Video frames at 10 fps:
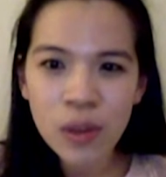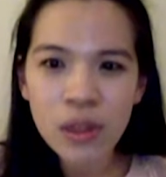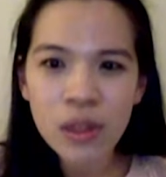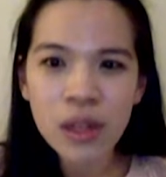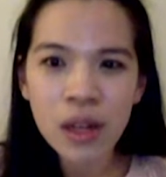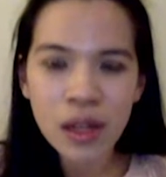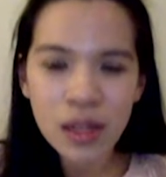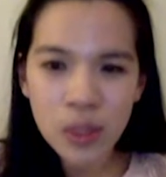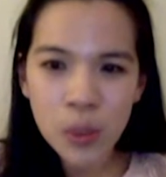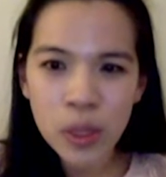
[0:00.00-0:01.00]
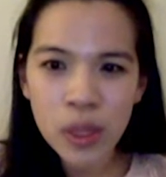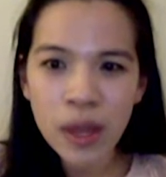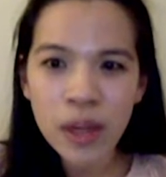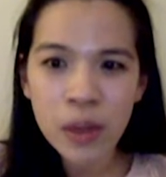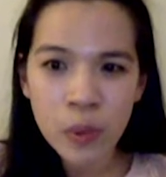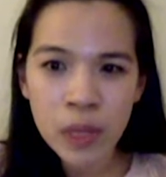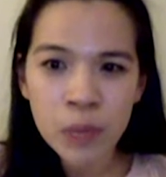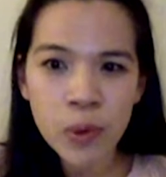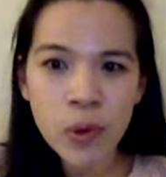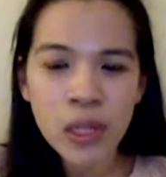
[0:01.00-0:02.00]
in older adults with
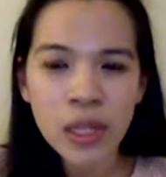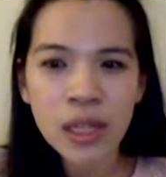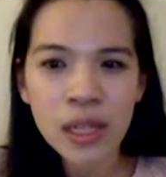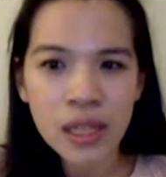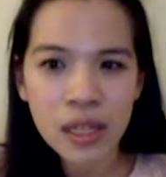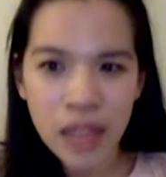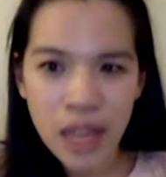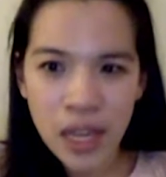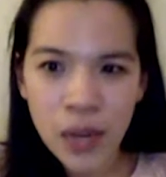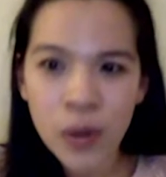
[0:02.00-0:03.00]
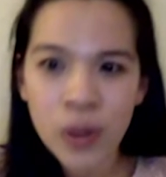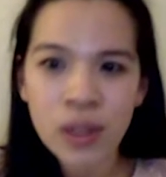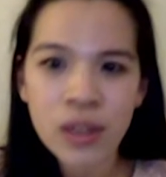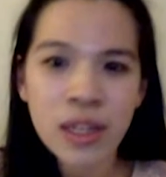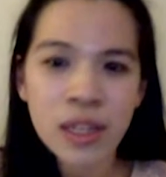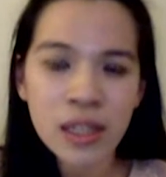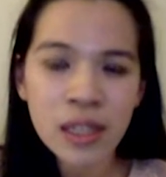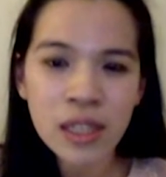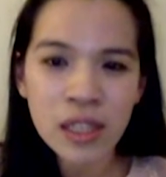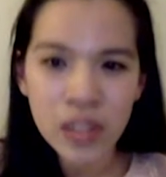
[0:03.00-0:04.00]
adequate mobility to the
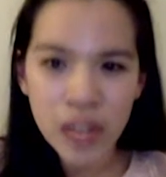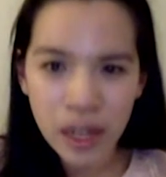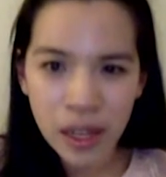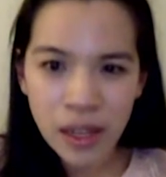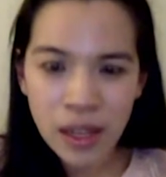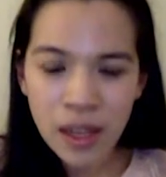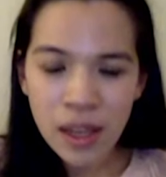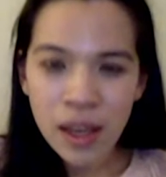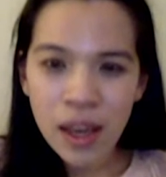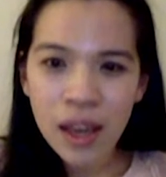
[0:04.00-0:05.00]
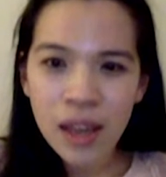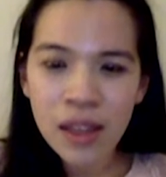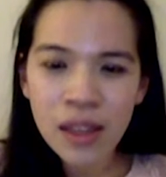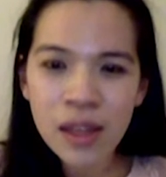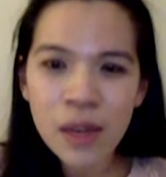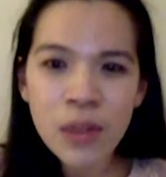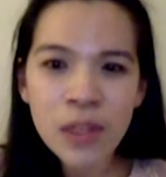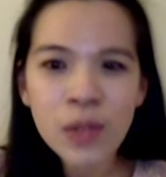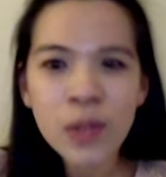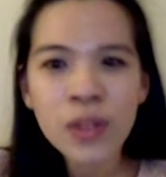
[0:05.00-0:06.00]
resistance training, and
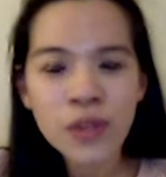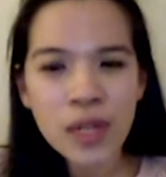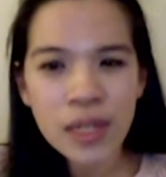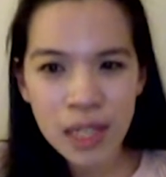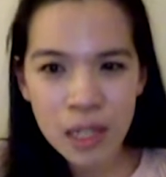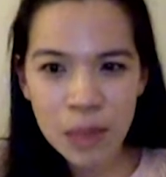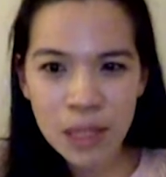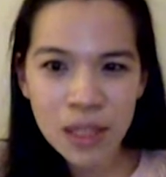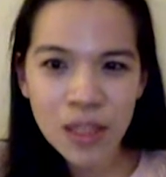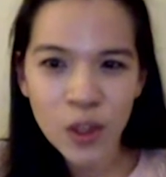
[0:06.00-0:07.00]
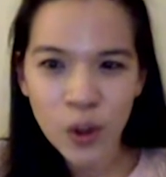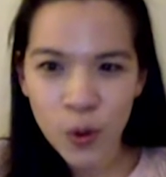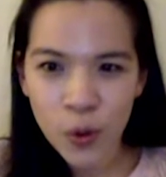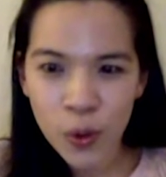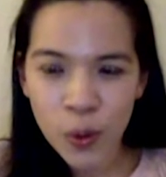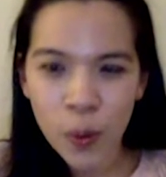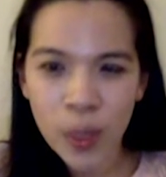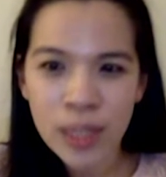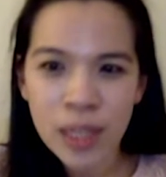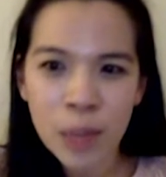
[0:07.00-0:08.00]
there was no difference in muscle growth
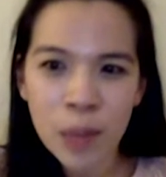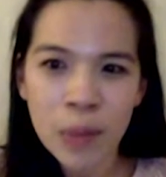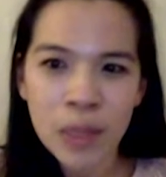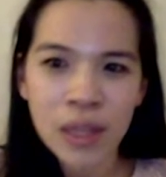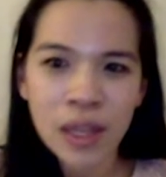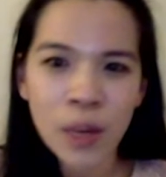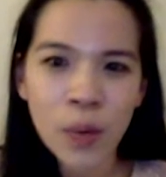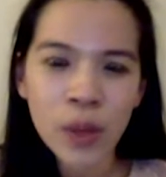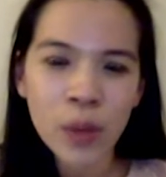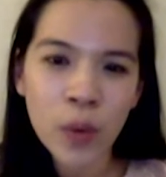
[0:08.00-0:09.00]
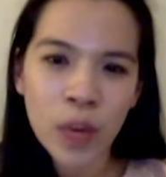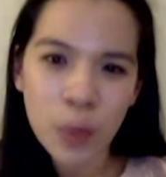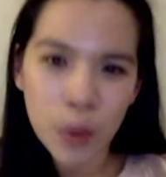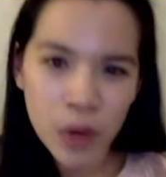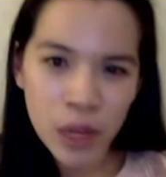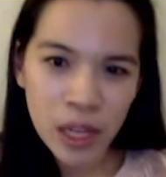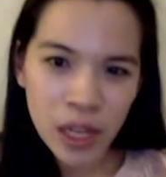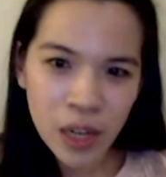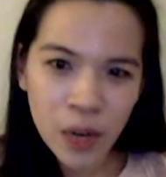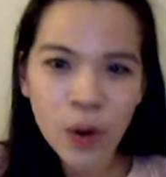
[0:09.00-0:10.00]
when supplementing with weight
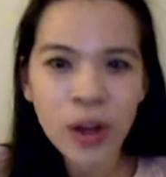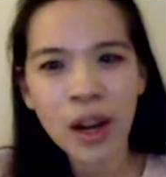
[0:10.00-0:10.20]
protein